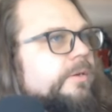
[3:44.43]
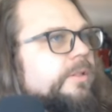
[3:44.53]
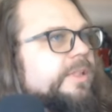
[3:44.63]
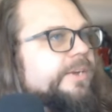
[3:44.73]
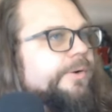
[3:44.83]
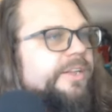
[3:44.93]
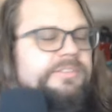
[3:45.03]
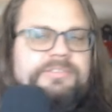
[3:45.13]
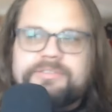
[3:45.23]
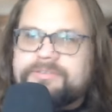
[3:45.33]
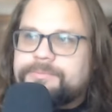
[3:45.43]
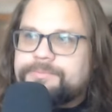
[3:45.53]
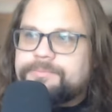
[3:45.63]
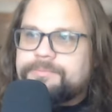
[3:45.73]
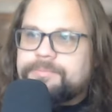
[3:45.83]
clearance.
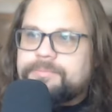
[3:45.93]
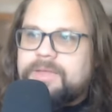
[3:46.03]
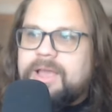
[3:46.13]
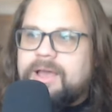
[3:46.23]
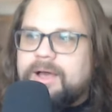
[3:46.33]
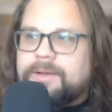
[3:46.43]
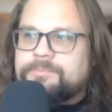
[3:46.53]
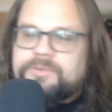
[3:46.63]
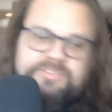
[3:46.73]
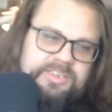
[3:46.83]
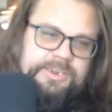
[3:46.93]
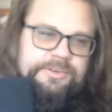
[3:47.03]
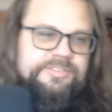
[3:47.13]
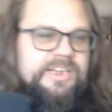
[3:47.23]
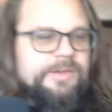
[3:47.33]
Yeah, it's
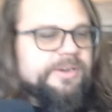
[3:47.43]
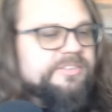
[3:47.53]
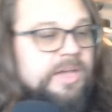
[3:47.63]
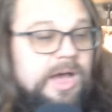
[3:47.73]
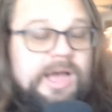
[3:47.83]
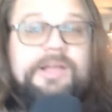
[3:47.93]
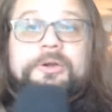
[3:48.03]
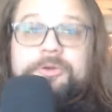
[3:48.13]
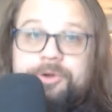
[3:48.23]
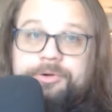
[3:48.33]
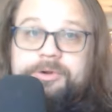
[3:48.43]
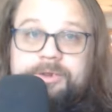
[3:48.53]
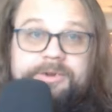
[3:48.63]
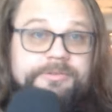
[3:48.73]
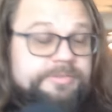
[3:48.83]
clearance. Anyways, higher nerd
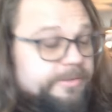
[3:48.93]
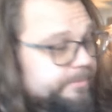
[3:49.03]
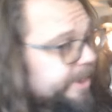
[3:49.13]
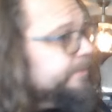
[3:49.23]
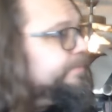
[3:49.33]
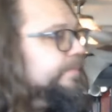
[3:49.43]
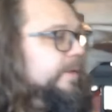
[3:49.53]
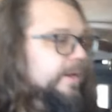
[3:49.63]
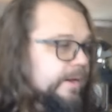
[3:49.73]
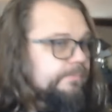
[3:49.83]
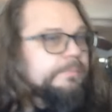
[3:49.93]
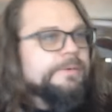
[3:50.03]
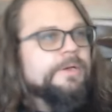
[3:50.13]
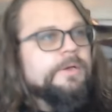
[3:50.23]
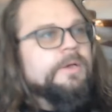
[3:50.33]
clearance than me.
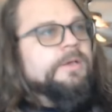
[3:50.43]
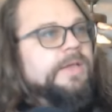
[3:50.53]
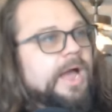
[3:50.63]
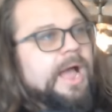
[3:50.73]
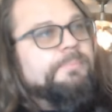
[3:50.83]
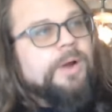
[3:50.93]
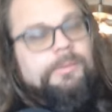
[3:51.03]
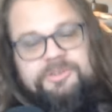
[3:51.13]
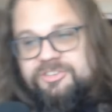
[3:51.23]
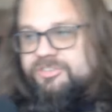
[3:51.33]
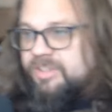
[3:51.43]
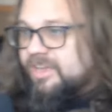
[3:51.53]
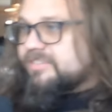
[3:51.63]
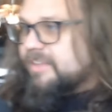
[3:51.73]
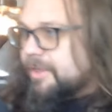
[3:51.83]
Yeah, I probably just
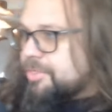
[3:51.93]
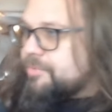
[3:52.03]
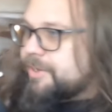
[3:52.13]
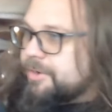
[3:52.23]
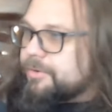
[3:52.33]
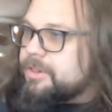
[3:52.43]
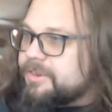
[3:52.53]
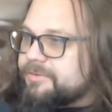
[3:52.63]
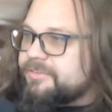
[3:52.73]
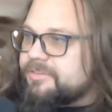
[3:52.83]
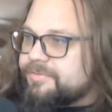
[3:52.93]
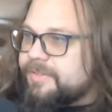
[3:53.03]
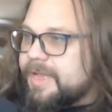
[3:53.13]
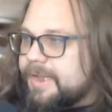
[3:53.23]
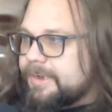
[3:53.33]
lost like 3 nerd clearances for
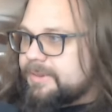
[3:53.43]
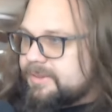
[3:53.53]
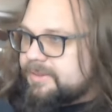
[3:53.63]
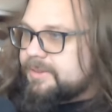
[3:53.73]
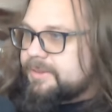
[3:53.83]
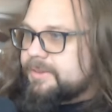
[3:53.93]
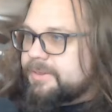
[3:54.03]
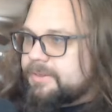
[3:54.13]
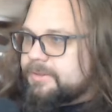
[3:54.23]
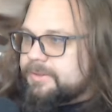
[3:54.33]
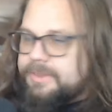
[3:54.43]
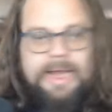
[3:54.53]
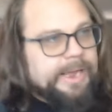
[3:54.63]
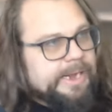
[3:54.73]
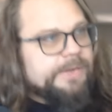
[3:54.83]
that. Yeah,
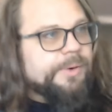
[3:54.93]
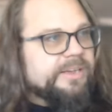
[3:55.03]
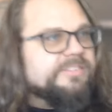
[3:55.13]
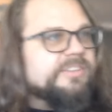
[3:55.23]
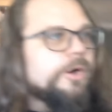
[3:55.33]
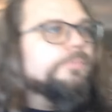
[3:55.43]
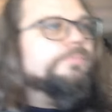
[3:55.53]
anyway, so